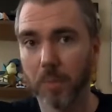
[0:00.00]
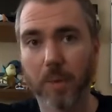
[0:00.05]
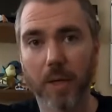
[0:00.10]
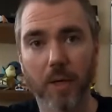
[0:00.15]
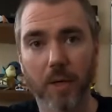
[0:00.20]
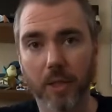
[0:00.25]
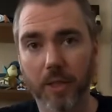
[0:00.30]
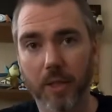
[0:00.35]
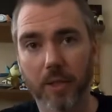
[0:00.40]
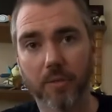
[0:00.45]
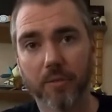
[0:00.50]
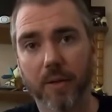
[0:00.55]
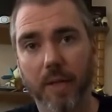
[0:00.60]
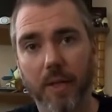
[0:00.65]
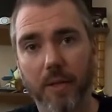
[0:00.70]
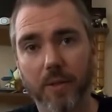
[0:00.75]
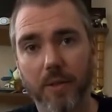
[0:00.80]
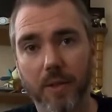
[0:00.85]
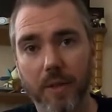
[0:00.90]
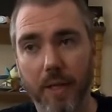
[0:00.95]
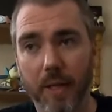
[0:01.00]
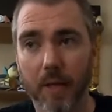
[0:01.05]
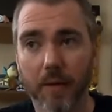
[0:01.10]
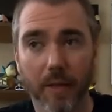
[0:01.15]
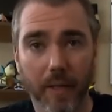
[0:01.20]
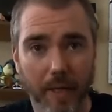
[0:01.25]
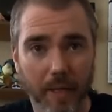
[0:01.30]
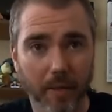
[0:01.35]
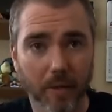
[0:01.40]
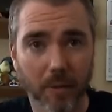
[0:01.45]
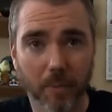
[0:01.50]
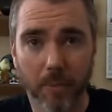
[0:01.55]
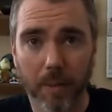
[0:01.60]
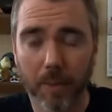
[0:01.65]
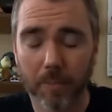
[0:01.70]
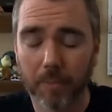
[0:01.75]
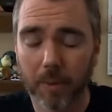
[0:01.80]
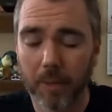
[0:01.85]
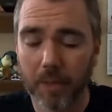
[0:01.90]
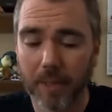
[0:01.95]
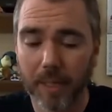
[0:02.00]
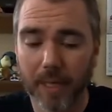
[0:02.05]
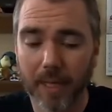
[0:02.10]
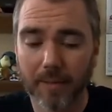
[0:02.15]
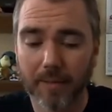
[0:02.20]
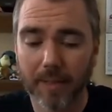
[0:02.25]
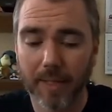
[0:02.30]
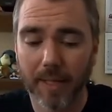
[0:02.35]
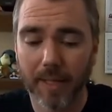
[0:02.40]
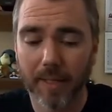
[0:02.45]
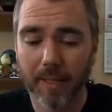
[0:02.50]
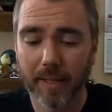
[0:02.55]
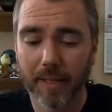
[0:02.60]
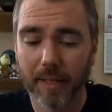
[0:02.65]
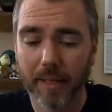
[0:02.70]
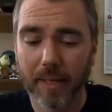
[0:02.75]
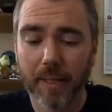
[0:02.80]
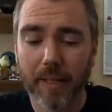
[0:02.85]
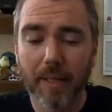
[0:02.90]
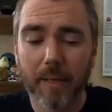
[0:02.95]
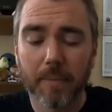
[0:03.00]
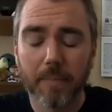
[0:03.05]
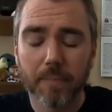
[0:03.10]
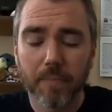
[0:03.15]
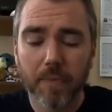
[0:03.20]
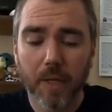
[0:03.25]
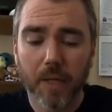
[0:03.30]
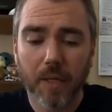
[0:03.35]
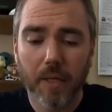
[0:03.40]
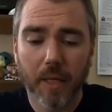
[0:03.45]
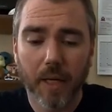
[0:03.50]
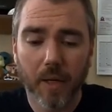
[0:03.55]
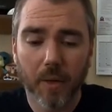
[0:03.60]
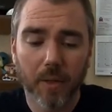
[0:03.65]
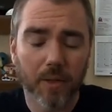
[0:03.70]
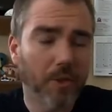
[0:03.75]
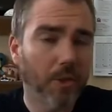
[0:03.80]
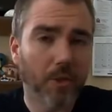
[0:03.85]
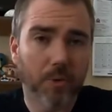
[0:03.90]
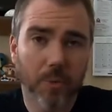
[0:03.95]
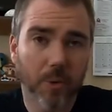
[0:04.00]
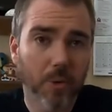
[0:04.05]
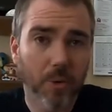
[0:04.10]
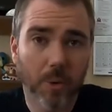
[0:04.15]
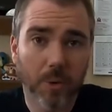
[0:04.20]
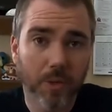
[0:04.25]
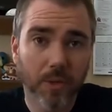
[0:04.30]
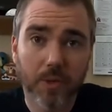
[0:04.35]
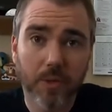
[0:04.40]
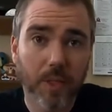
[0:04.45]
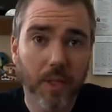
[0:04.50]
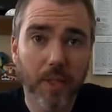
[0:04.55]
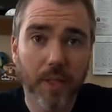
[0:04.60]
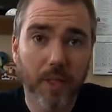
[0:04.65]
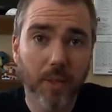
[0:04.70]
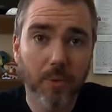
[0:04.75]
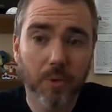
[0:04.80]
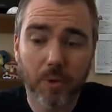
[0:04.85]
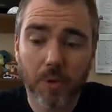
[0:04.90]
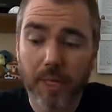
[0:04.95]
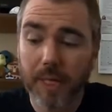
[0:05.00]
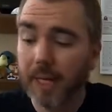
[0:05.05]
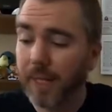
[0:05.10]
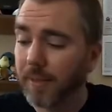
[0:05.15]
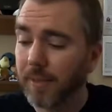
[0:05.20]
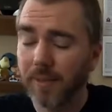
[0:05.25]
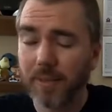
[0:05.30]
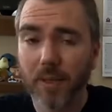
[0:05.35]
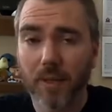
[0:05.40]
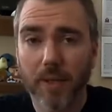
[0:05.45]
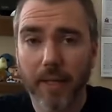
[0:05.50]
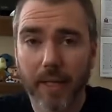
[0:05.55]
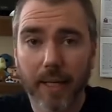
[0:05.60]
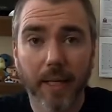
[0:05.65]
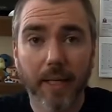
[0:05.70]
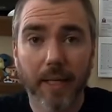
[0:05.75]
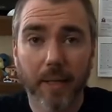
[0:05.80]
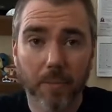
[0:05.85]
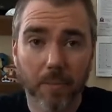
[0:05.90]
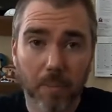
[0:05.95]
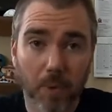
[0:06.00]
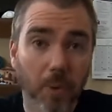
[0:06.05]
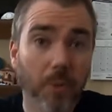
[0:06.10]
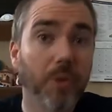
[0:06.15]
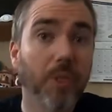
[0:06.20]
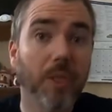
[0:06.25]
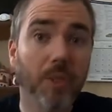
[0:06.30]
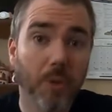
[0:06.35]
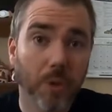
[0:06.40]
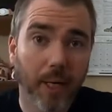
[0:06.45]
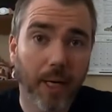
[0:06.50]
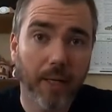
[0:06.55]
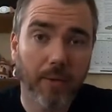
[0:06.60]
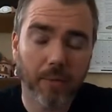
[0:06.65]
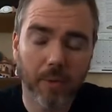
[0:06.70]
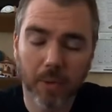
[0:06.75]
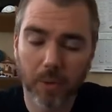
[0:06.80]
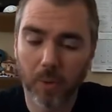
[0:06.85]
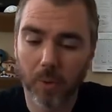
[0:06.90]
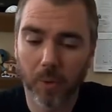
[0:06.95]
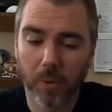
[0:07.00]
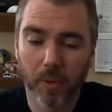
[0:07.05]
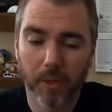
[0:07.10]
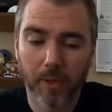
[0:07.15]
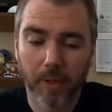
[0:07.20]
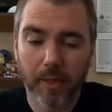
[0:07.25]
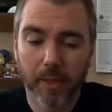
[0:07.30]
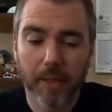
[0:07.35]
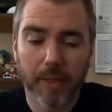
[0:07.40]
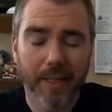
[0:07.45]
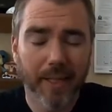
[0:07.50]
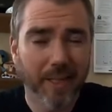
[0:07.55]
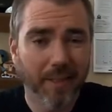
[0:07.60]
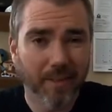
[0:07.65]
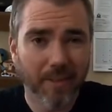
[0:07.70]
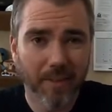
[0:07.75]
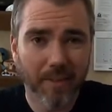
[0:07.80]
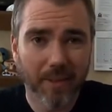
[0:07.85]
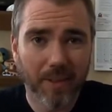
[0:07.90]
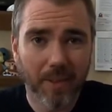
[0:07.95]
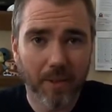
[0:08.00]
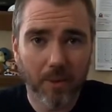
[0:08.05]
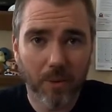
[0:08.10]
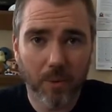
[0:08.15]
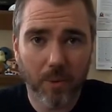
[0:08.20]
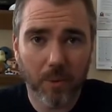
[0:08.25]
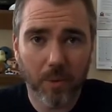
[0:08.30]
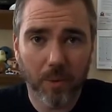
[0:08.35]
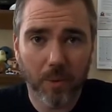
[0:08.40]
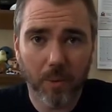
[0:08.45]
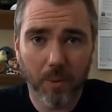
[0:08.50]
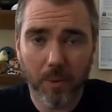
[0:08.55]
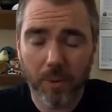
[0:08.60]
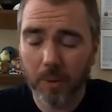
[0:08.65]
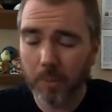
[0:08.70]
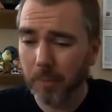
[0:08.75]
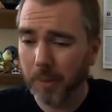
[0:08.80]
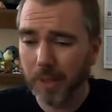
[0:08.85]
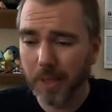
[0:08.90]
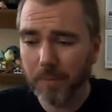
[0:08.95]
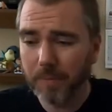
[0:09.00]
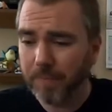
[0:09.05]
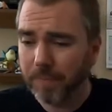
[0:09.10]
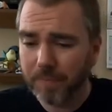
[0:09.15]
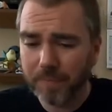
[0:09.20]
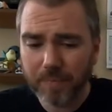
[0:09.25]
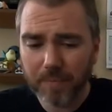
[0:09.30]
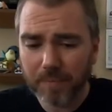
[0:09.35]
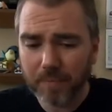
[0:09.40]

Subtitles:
my audio files in there, and then I do my podcast editing. Now it just records stereo tracks. It's not like I can multi-track record into the digital recorder, but